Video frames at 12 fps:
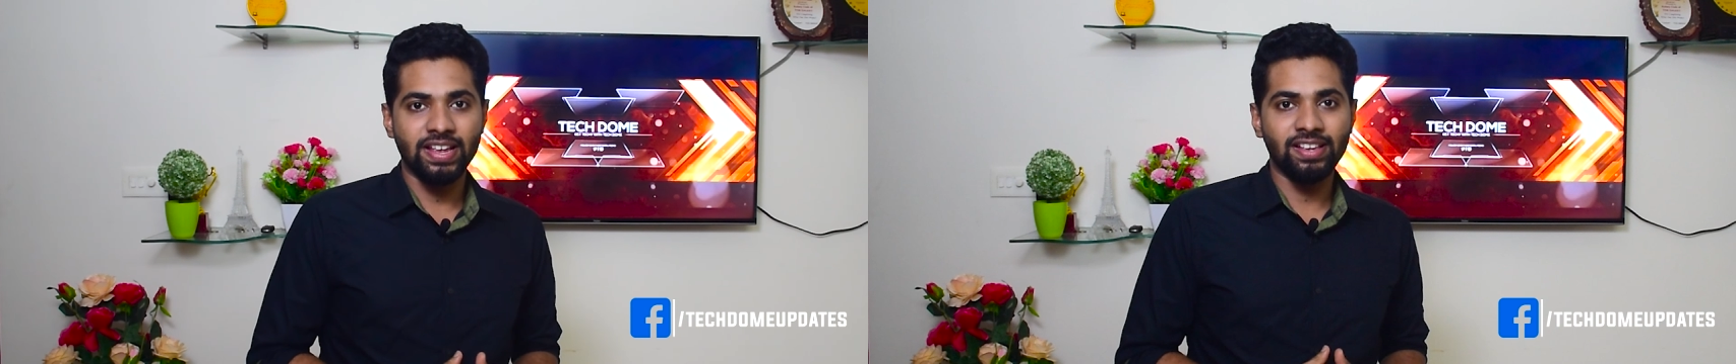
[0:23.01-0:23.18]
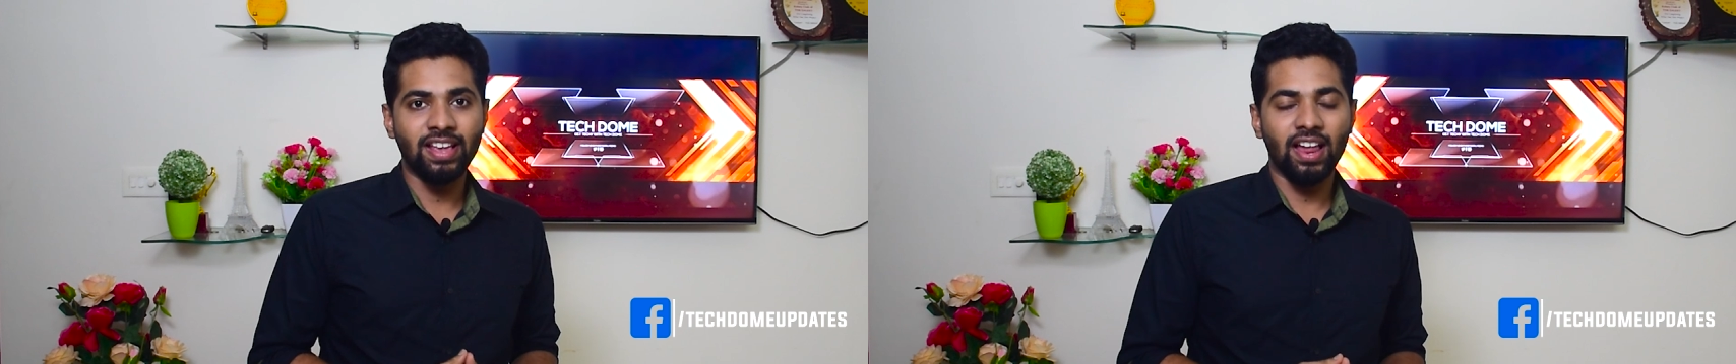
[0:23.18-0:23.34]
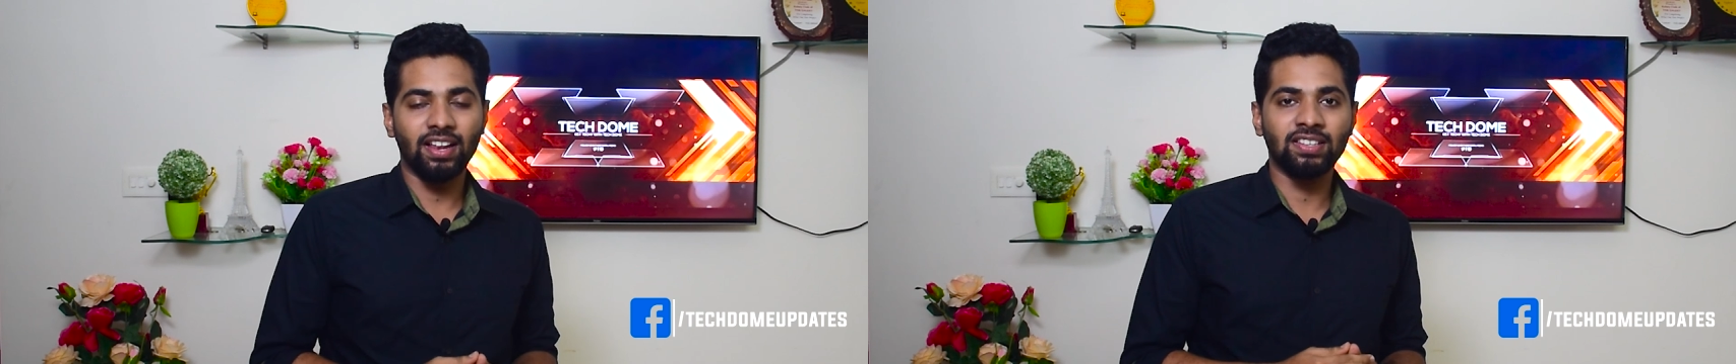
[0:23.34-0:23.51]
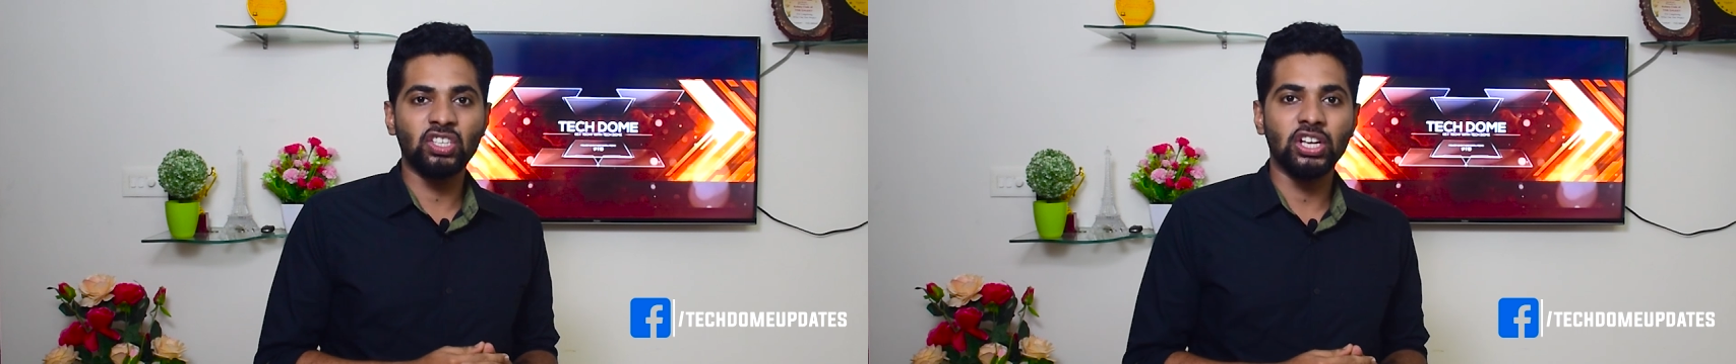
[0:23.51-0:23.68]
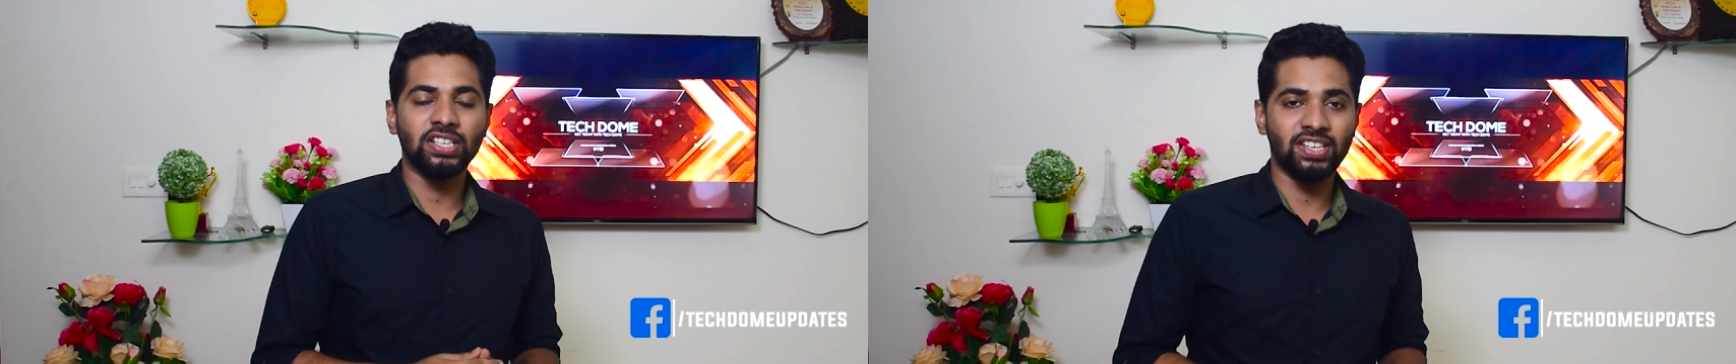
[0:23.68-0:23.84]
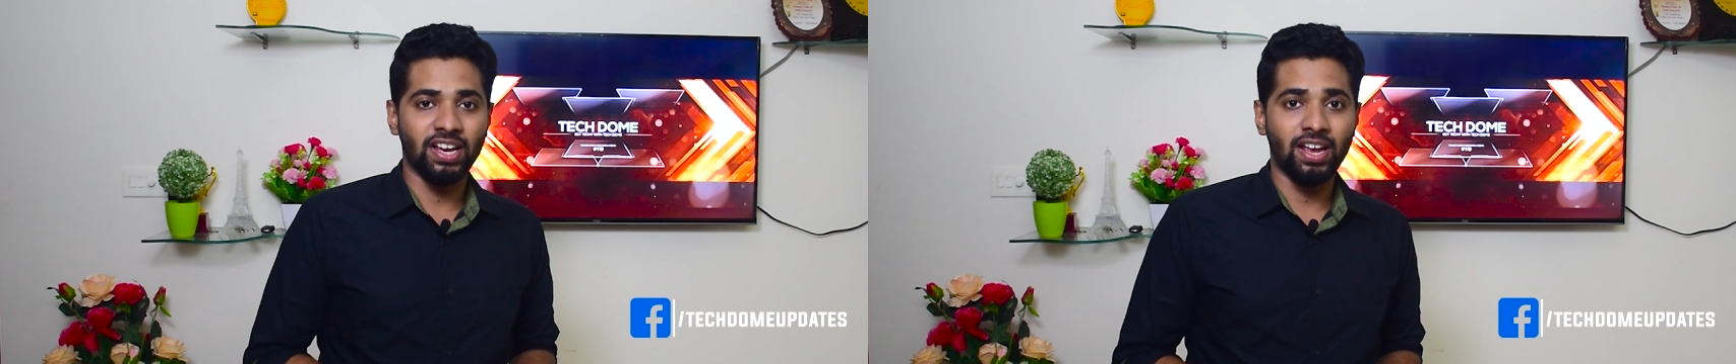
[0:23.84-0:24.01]
Galaxy
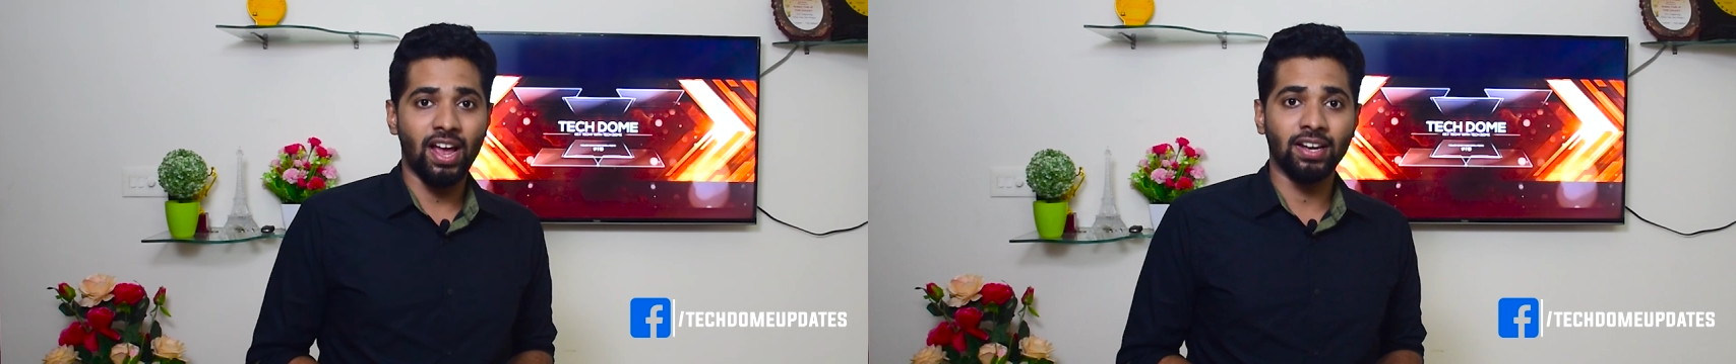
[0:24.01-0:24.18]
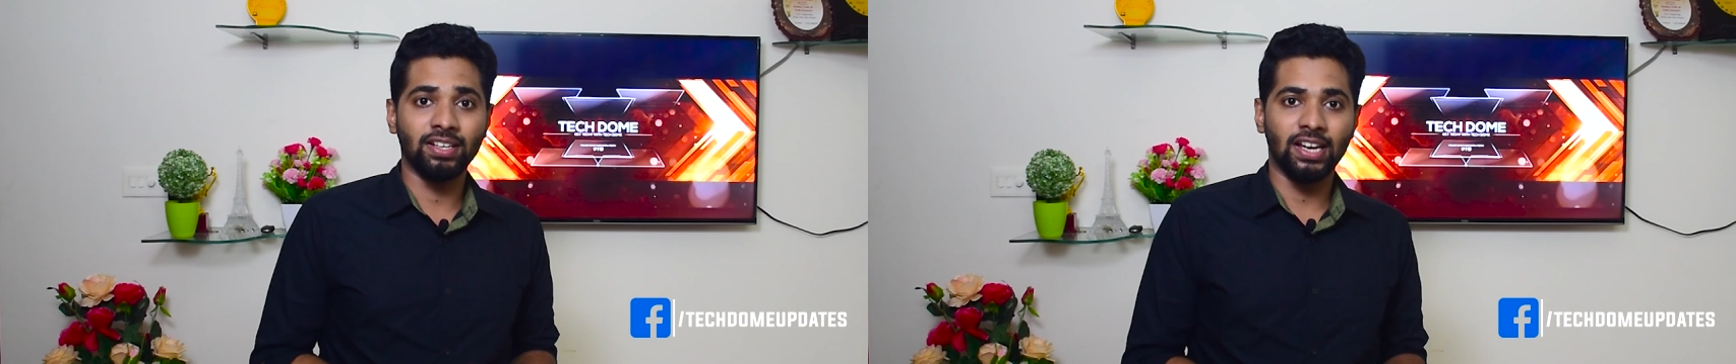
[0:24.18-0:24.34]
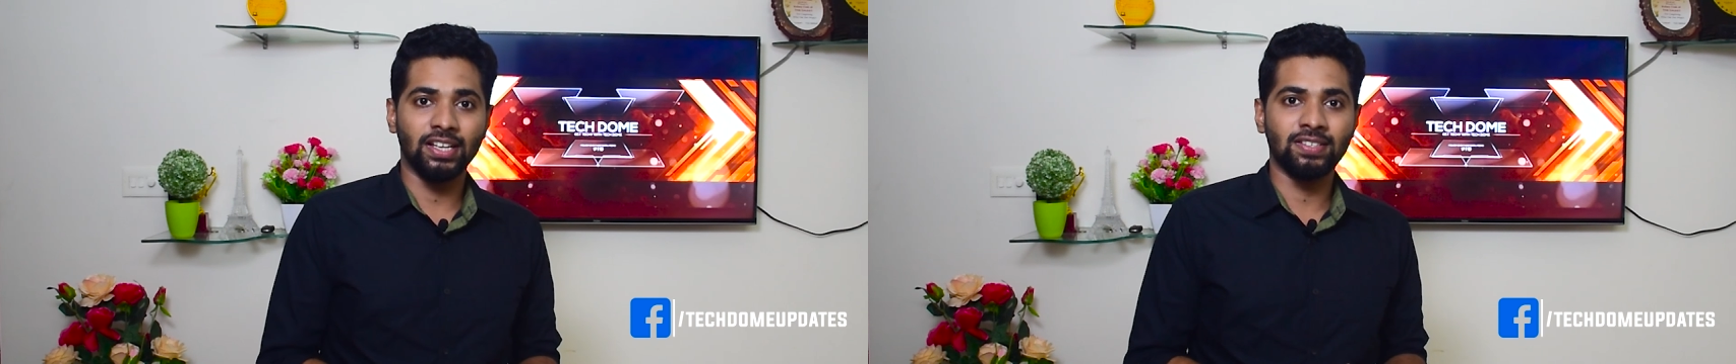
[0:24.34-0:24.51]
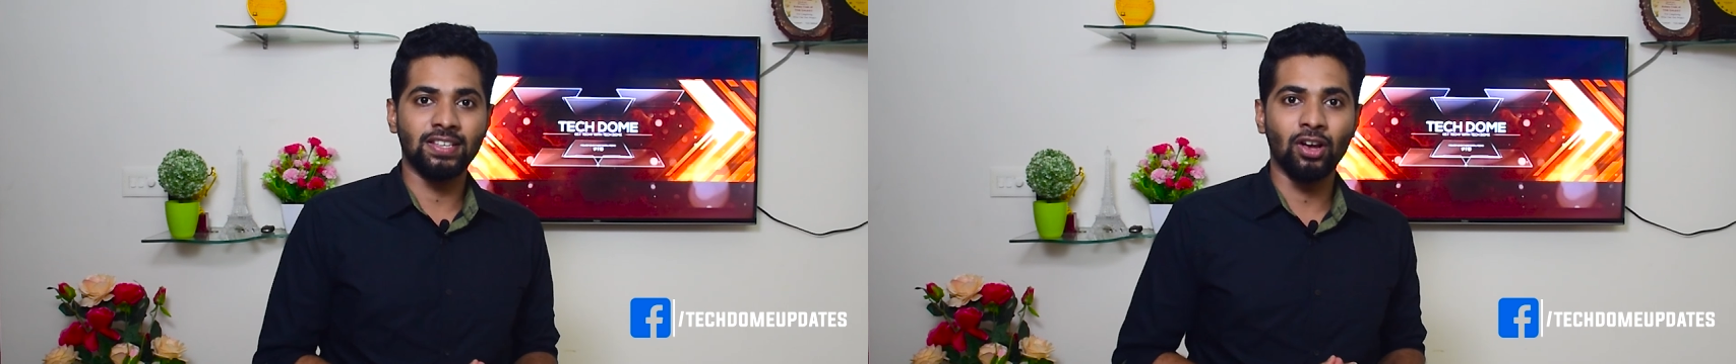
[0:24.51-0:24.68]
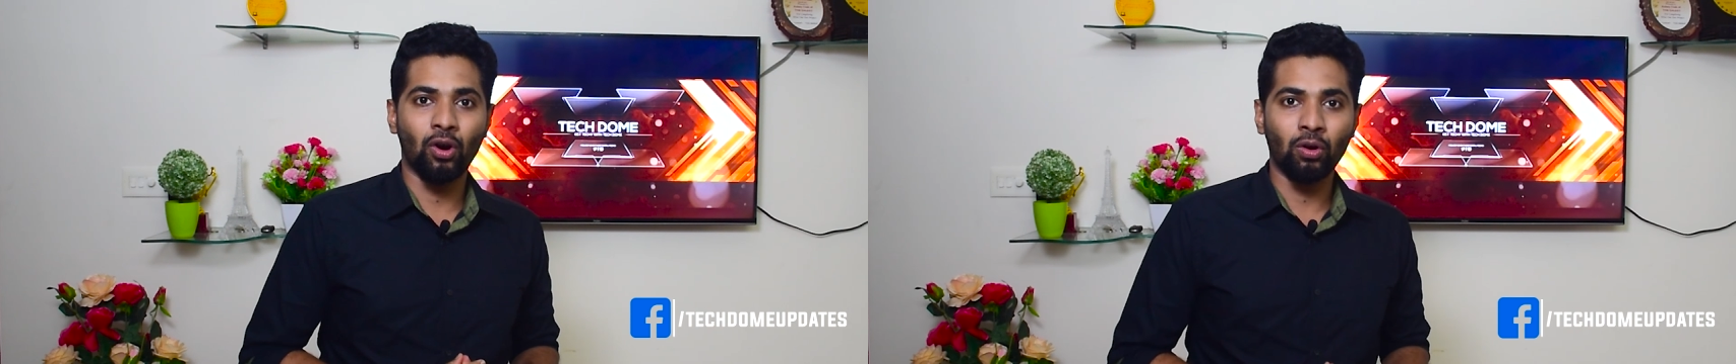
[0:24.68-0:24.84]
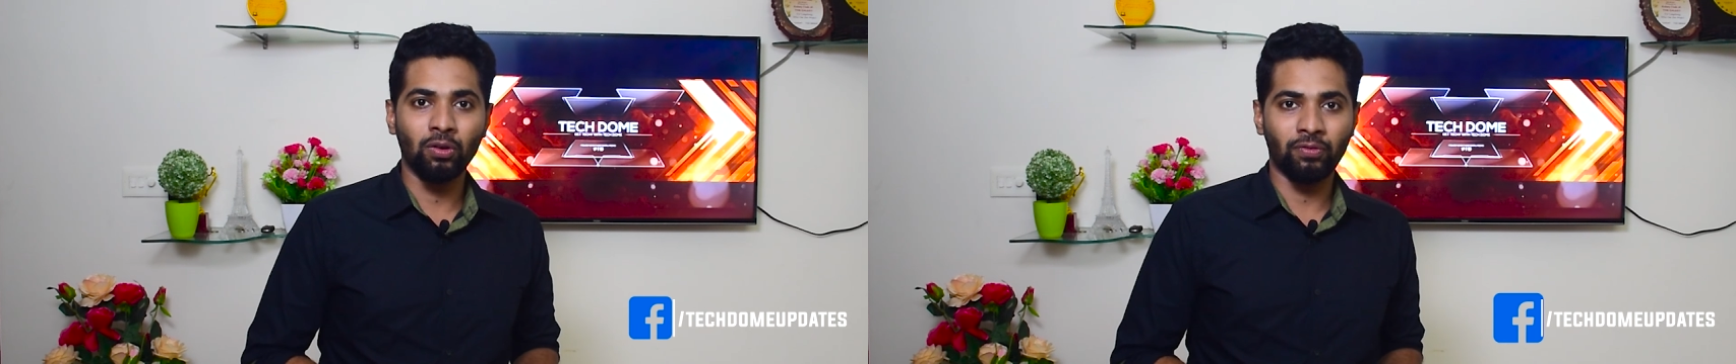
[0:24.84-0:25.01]
J and Galaxy
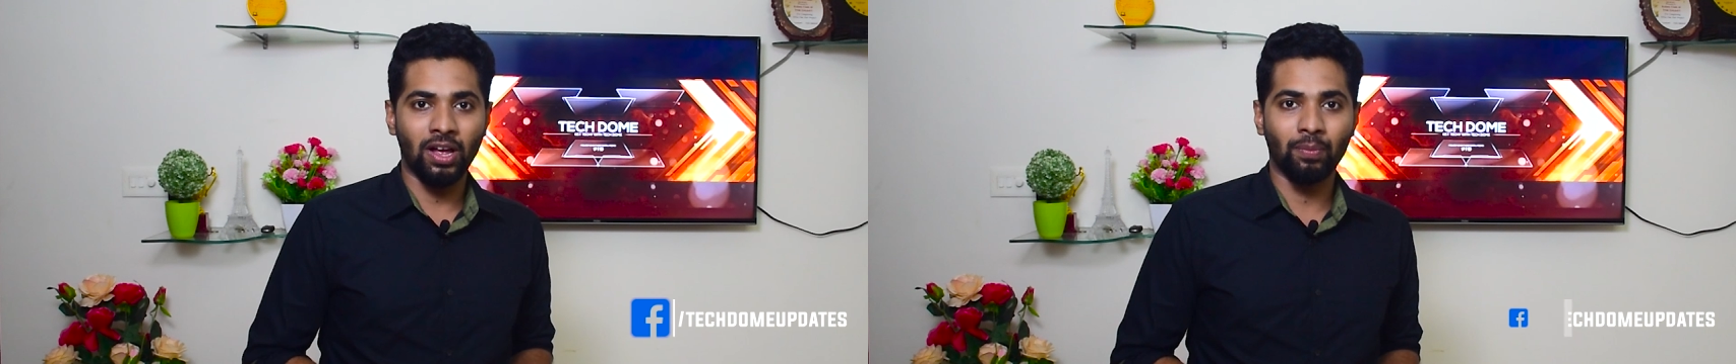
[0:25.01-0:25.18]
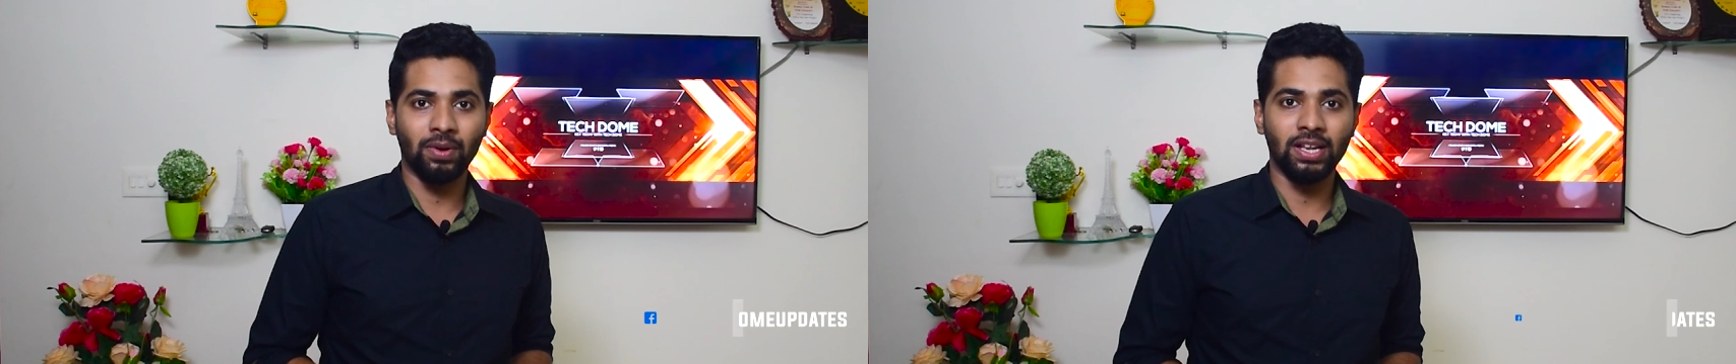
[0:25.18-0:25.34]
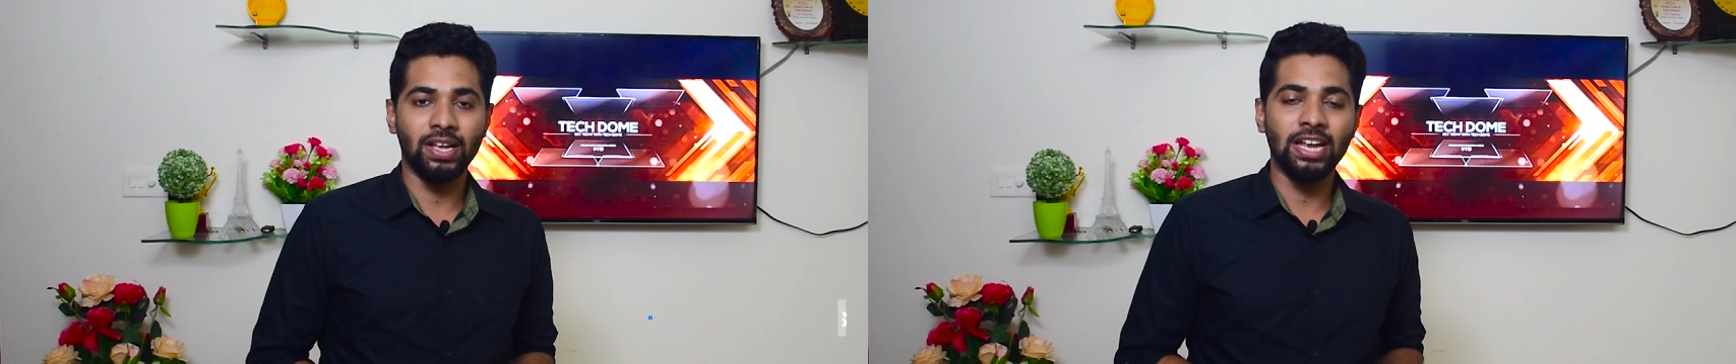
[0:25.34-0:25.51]
On family